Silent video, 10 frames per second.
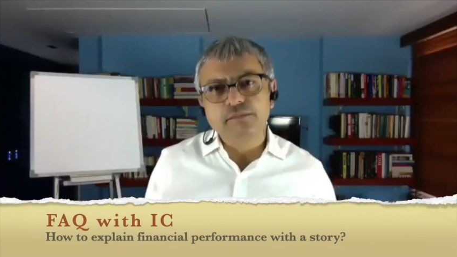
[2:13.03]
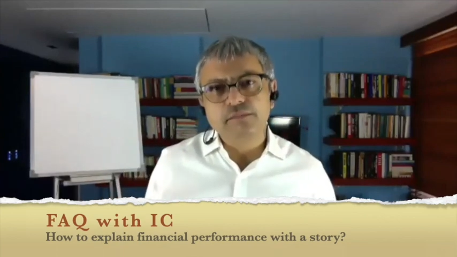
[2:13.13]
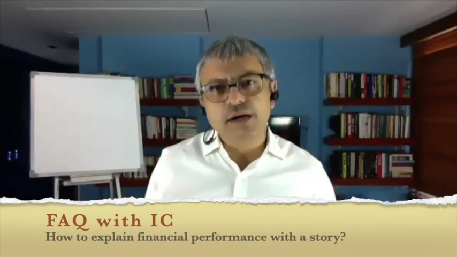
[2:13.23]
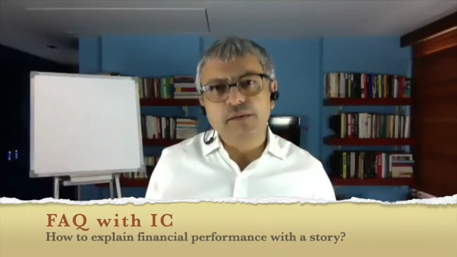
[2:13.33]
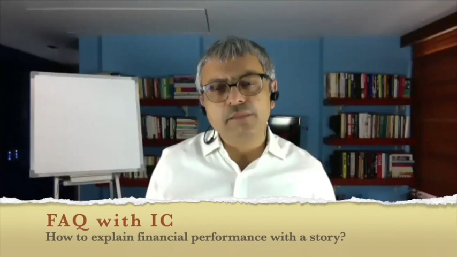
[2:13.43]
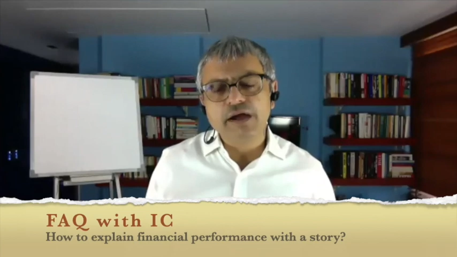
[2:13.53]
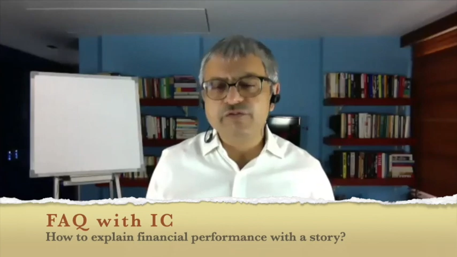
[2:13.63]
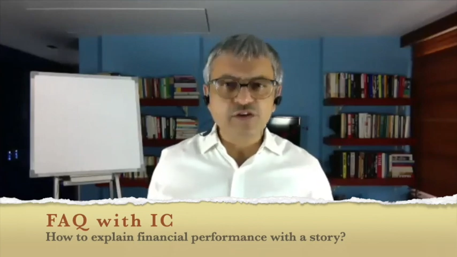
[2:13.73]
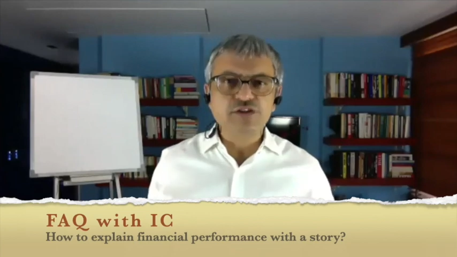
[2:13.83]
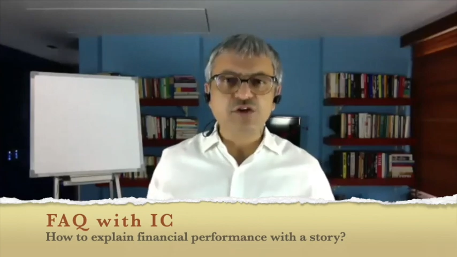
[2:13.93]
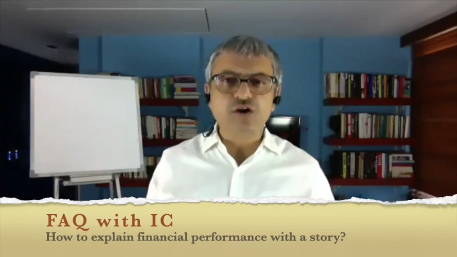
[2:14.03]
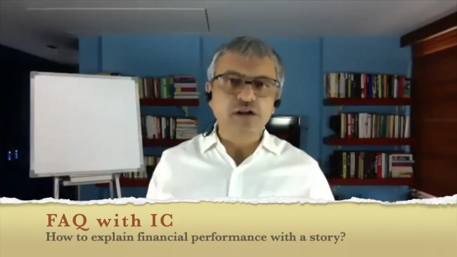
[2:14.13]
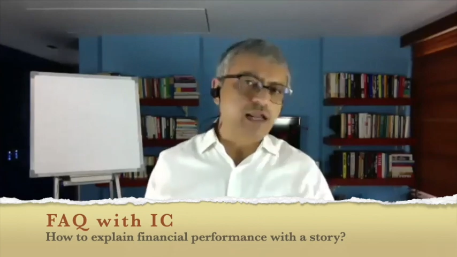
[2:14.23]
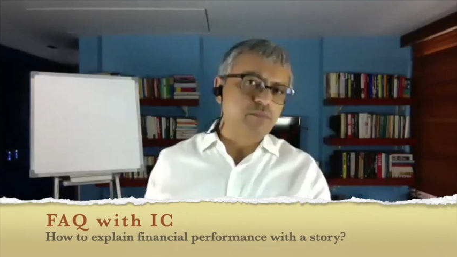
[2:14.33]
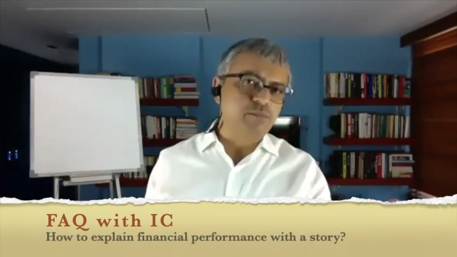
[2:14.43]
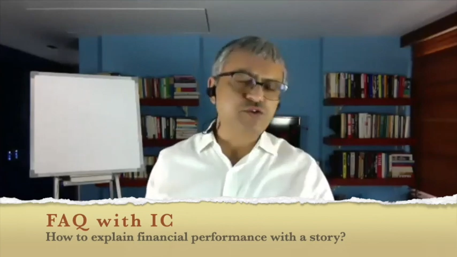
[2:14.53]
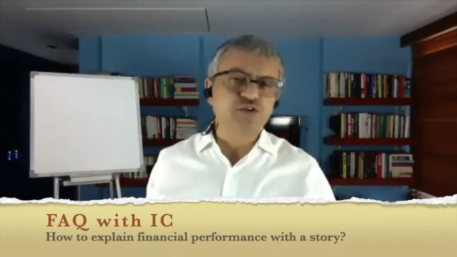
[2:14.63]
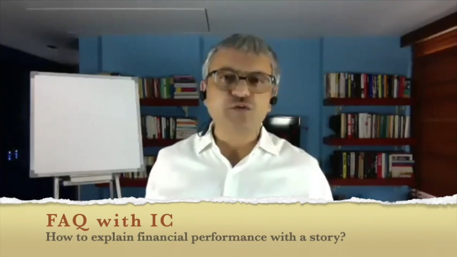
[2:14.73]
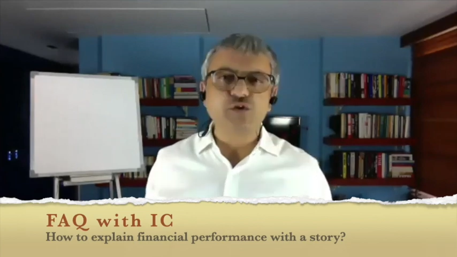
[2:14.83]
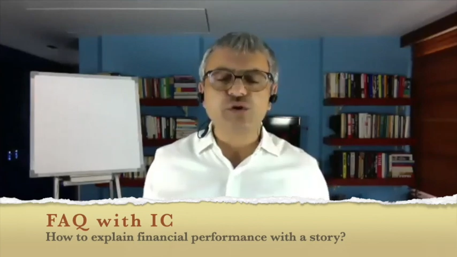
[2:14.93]
My first thought, like most
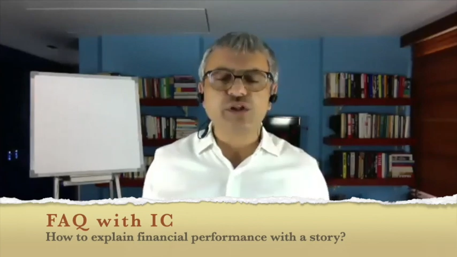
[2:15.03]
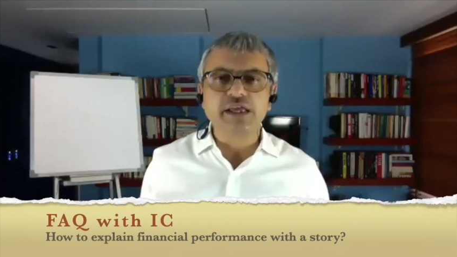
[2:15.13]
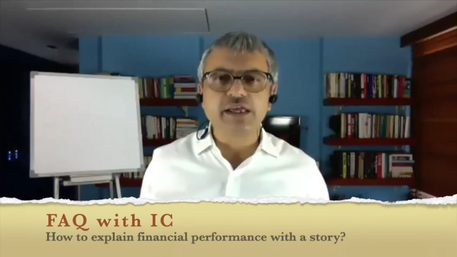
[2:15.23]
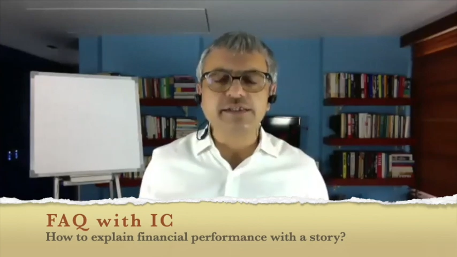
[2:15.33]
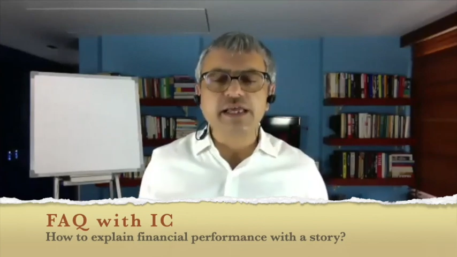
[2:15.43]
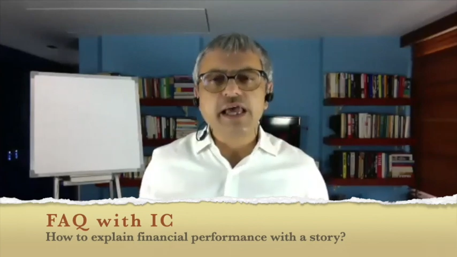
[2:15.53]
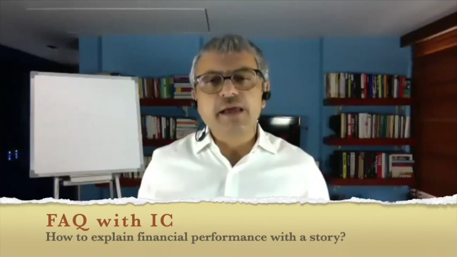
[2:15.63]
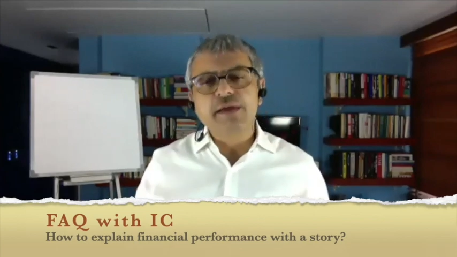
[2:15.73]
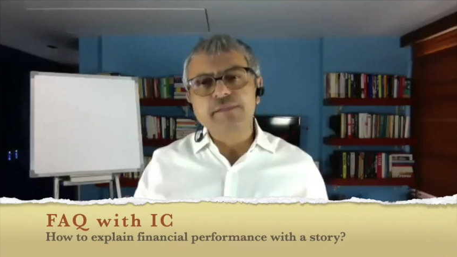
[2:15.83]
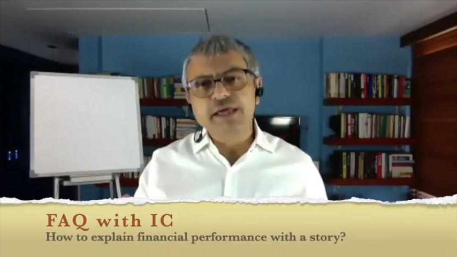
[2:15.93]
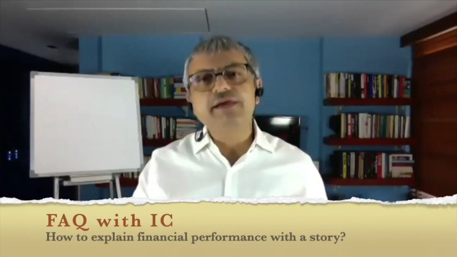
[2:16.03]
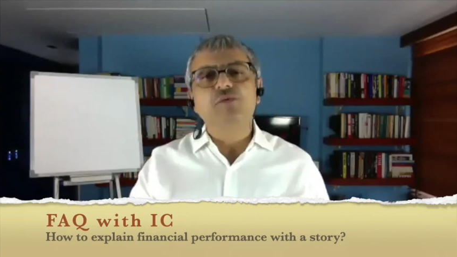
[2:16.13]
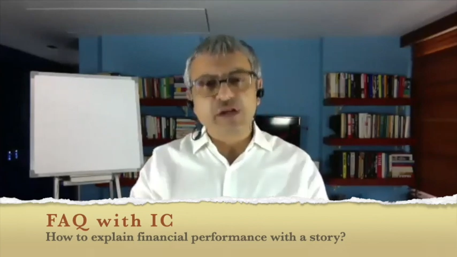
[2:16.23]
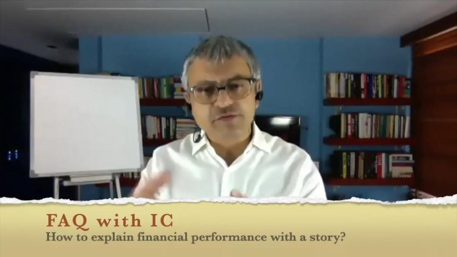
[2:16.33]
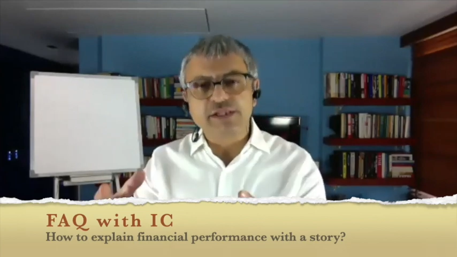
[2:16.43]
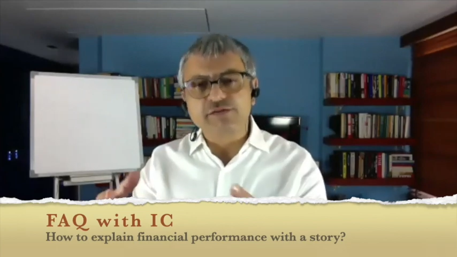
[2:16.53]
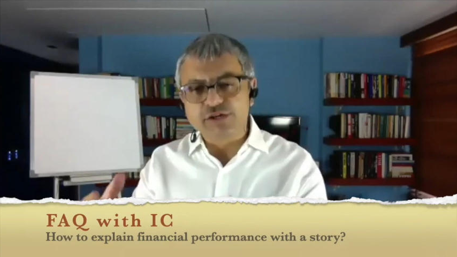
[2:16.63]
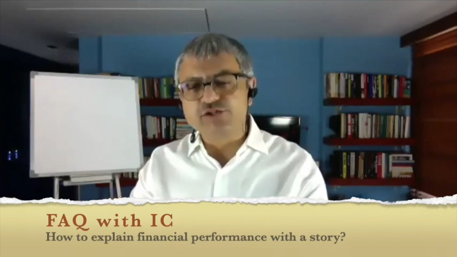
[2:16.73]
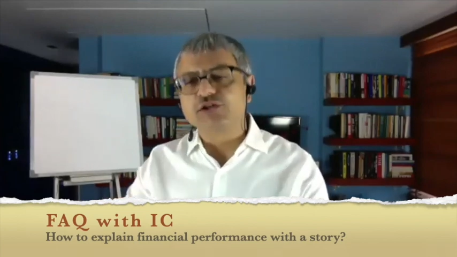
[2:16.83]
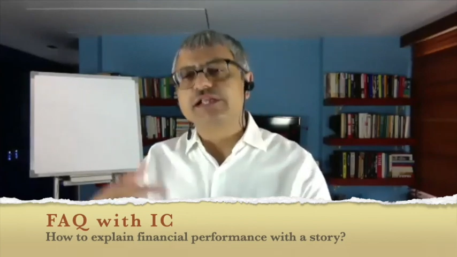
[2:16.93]
of you would think, is maybe whatever the
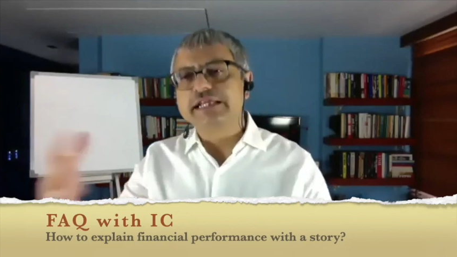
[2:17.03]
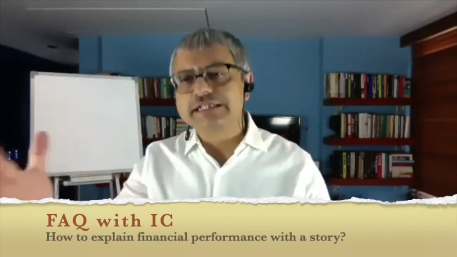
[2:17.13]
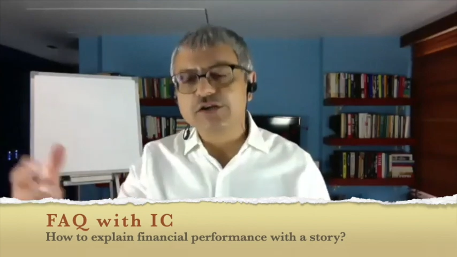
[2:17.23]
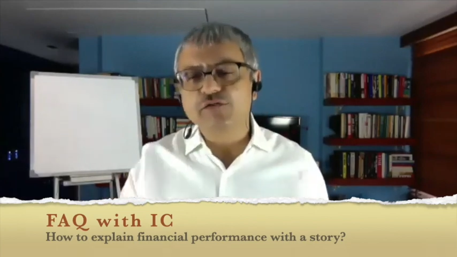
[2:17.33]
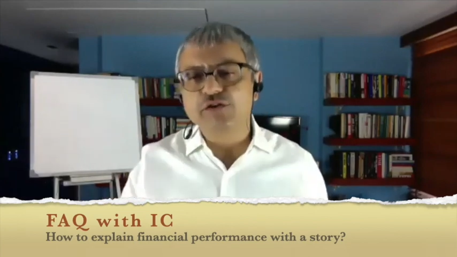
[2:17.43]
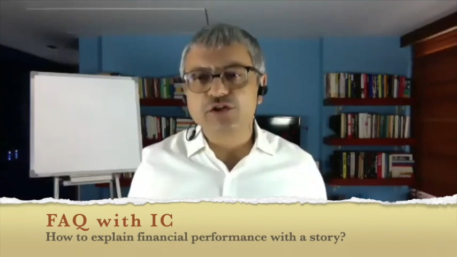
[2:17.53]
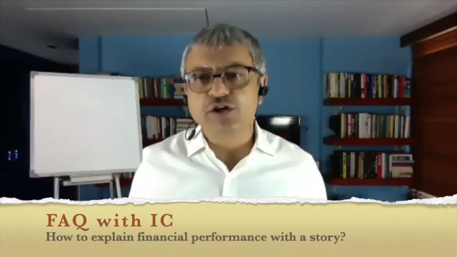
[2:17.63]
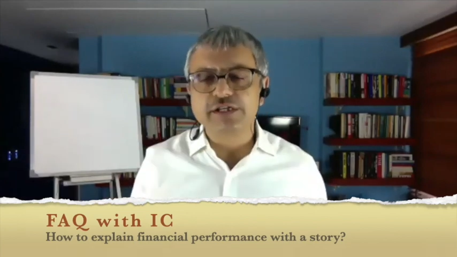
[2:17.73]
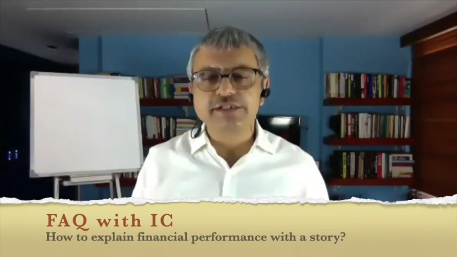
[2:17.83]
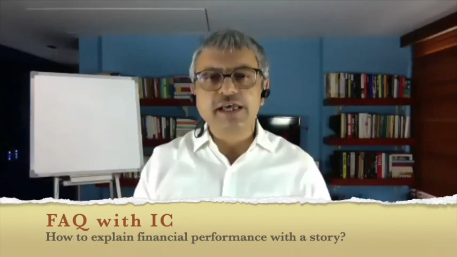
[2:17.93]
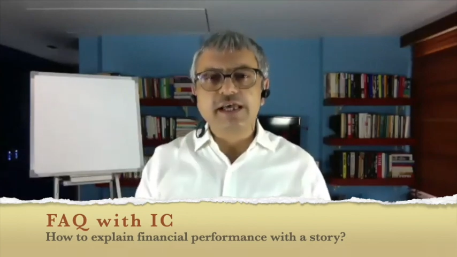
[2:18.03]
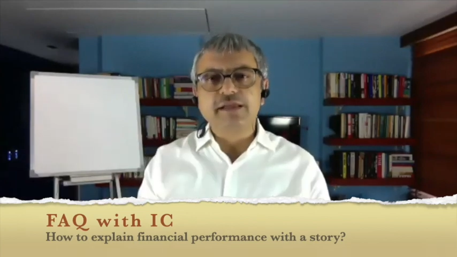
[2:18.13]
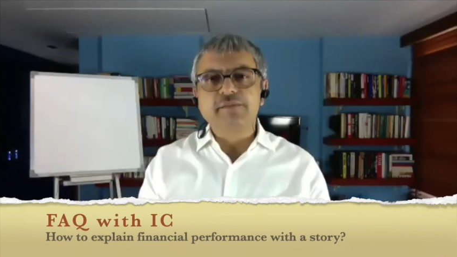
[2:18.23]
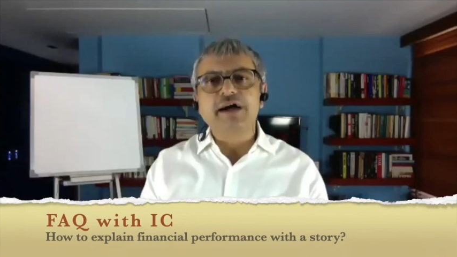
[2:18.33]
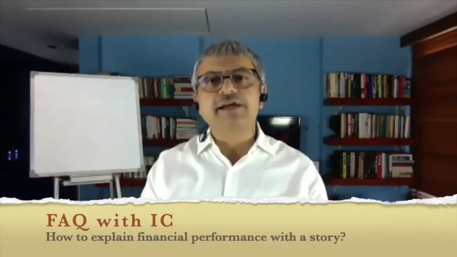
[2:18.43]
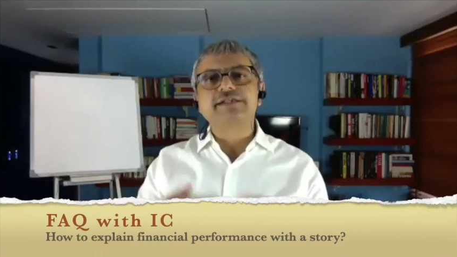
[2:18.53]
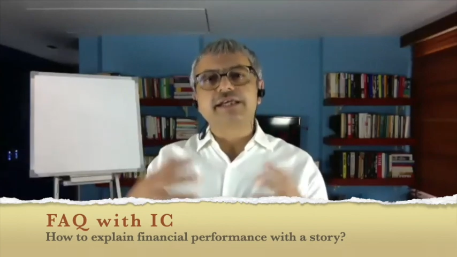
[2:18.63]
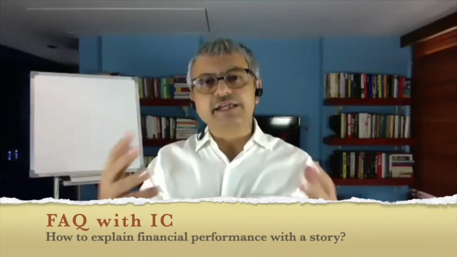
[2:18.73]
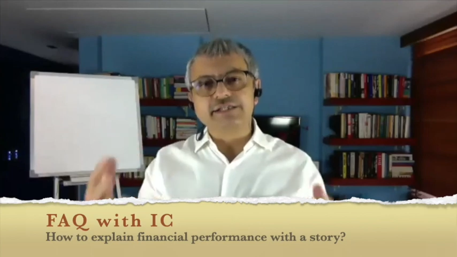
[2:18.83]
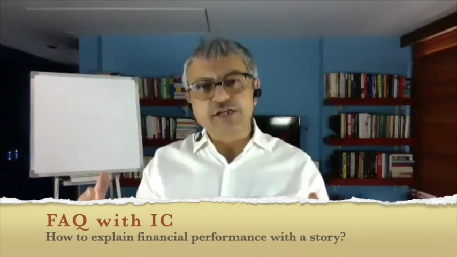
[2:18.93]
first thought. Let's say your first thought is the market is
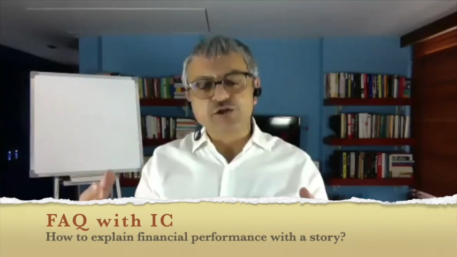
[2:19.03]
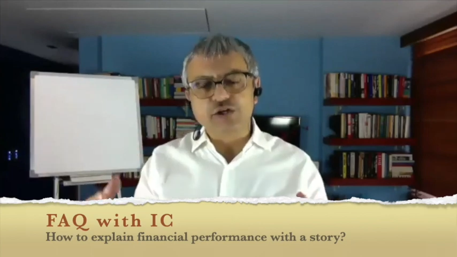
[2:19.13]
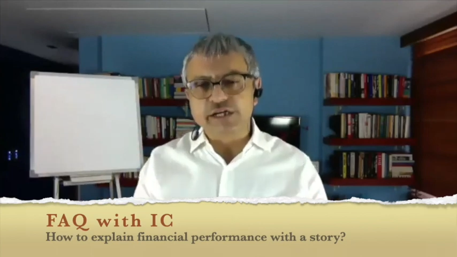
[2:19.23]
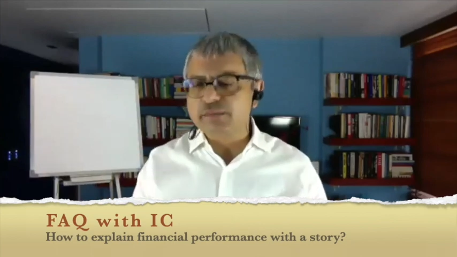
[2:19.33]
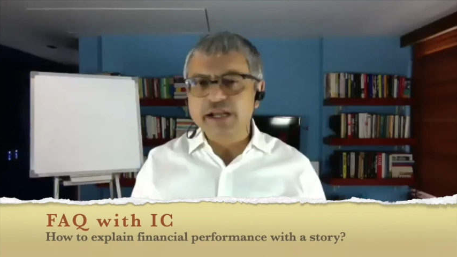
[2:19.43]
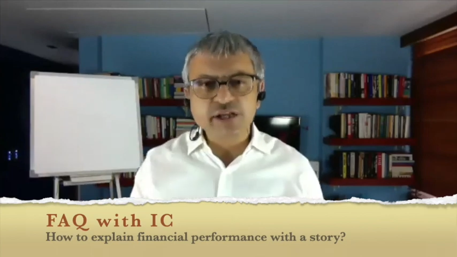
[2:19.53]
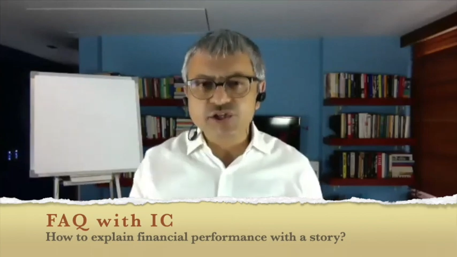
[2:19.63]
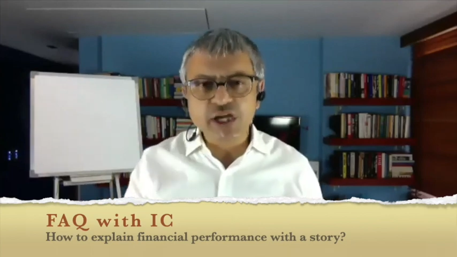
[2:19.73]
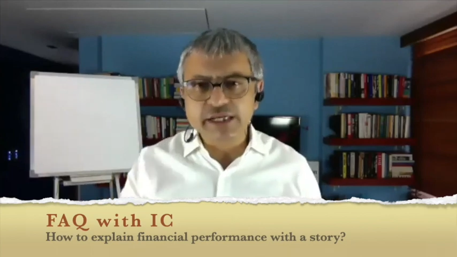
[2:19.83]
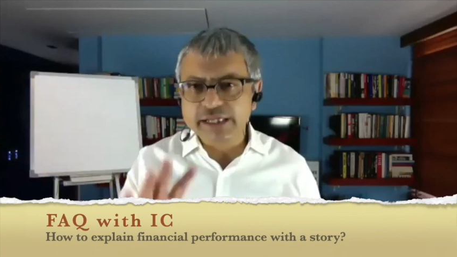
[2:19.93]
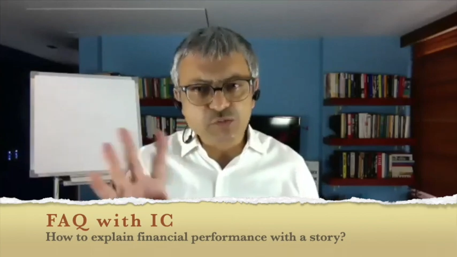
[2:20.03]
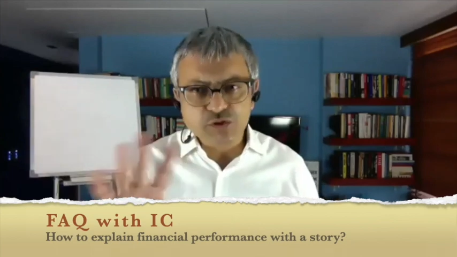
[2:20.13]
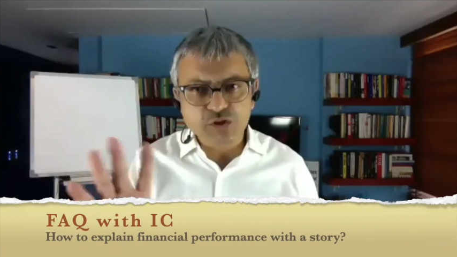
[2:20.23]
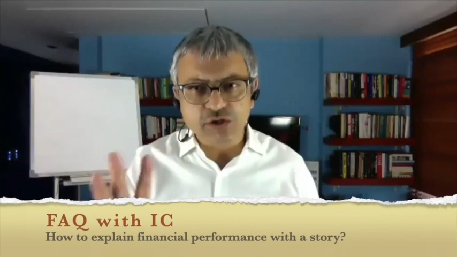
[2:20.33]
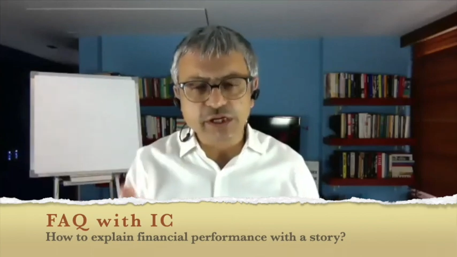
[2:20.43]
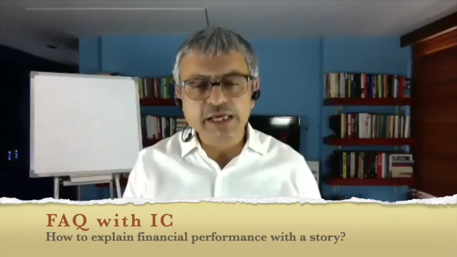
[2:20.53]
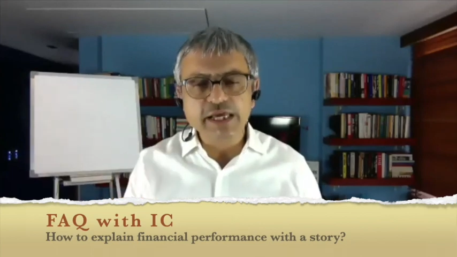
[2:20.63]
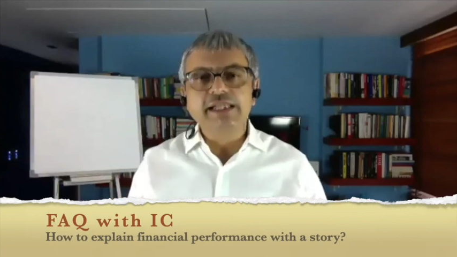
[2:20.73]
getting saturated, but I checked, that was not it.